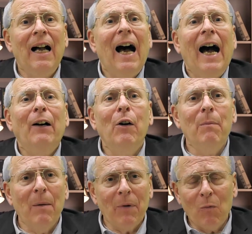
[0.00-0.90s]
I
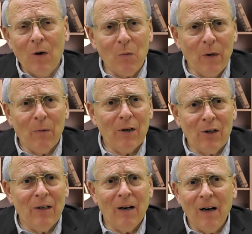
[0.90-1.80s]
remember when we were
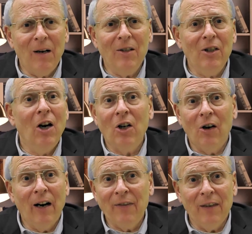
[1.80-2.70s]

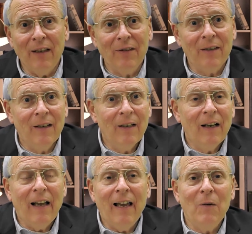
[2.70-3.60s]
younger at this,
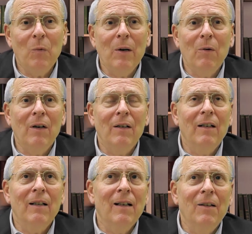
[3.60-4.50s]
and we
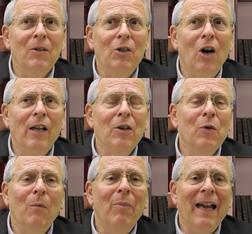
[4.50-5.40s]
were talking to
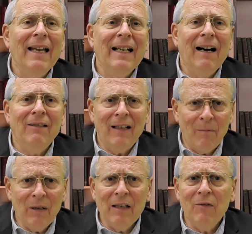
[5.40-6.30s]
a bank out, and I
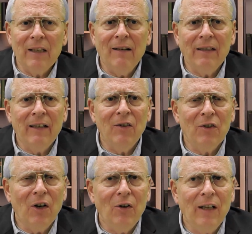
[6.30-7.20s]
believe it was out in
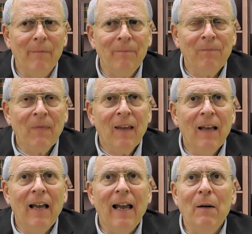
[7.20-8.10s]
Arizona.
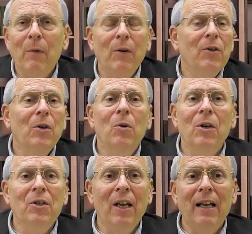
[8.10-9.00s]
And we were so
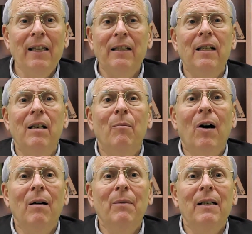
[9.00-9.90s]
excited that the
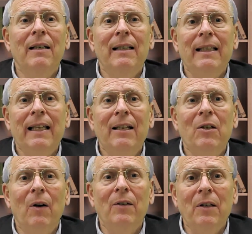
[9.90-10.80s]
department said
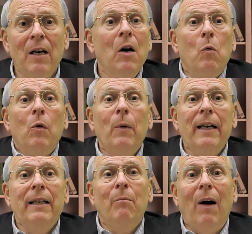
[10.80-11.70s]
to us, we're
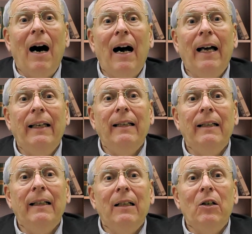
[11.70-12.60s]
ready to buy
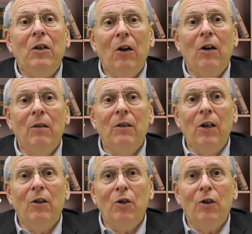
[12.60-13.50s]

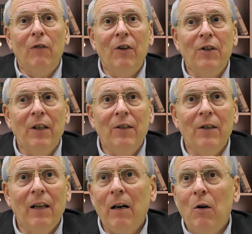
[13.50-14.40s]
your
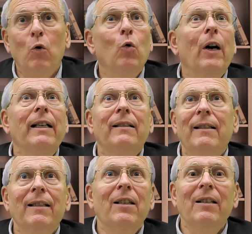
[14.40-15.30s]
services. Great,
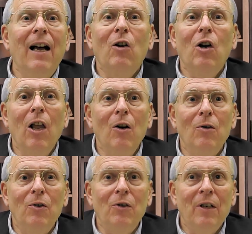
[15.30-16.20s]
this is now
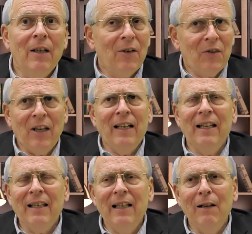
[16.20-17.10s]
closed. Send
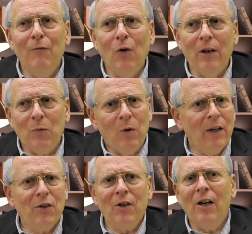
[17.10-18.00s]
us an invoice, we'll
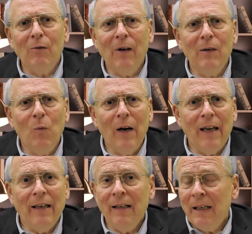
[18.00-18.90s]
get started right
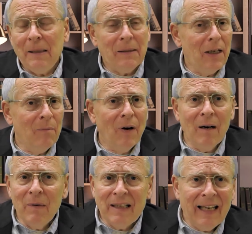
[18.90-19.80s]
away. The
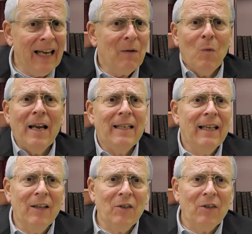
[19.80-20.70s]
department can't wait to
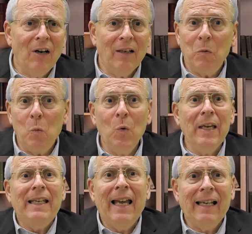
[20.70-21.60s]
get started. We
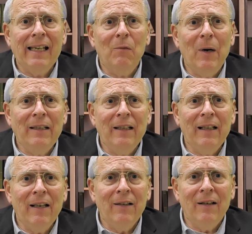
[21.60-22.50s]
can't wait
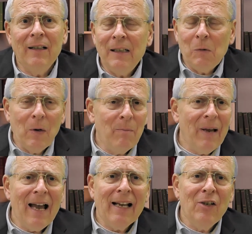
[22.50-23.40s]
together. We
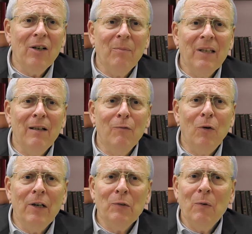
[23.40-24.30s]
packaged up the
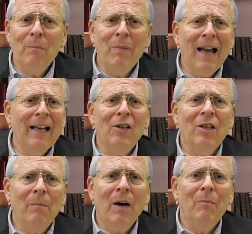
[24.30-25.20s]
invoice, we packaged
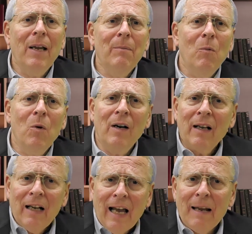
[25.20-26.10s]
up our paperwork
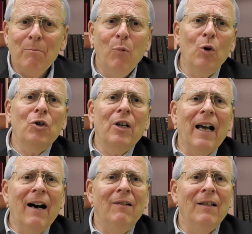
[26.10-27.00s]
and pushed it
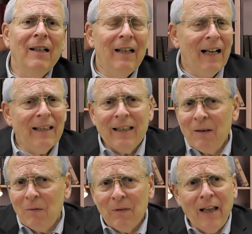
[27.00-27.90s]
out and
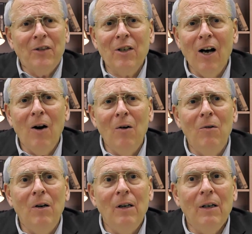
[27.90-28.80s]
said, let's
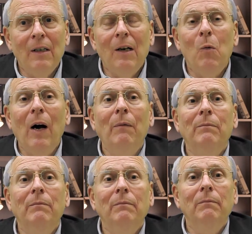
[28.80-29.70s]
go.
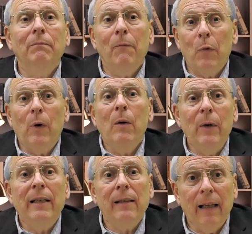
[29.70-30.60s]
Well, 3
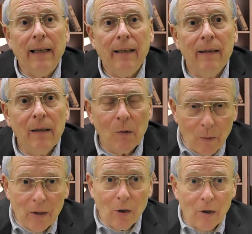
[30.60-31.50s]
weeks later,
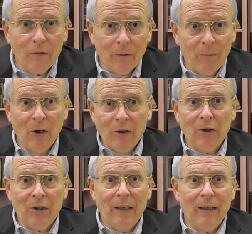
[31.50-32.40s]
we heard from
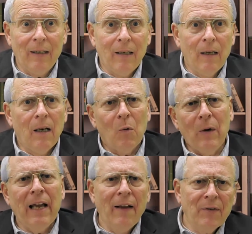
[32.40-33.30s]
purchasing.
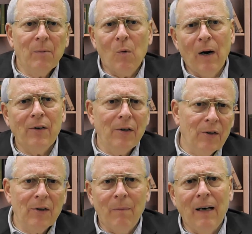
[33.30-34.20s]
We have some
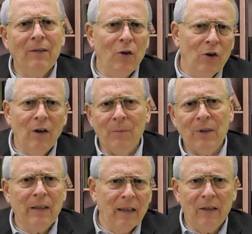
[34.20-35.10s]
questions about the terms
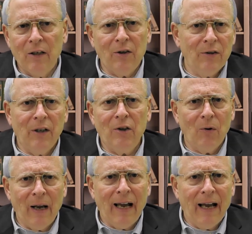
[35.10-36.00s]
and conditions that you
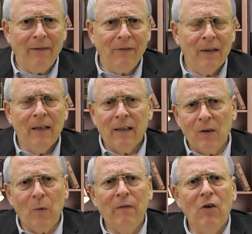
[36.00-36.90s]
have because
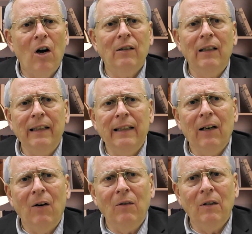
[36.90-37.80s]
we've talked to
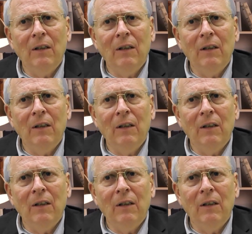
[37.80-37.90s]
legal.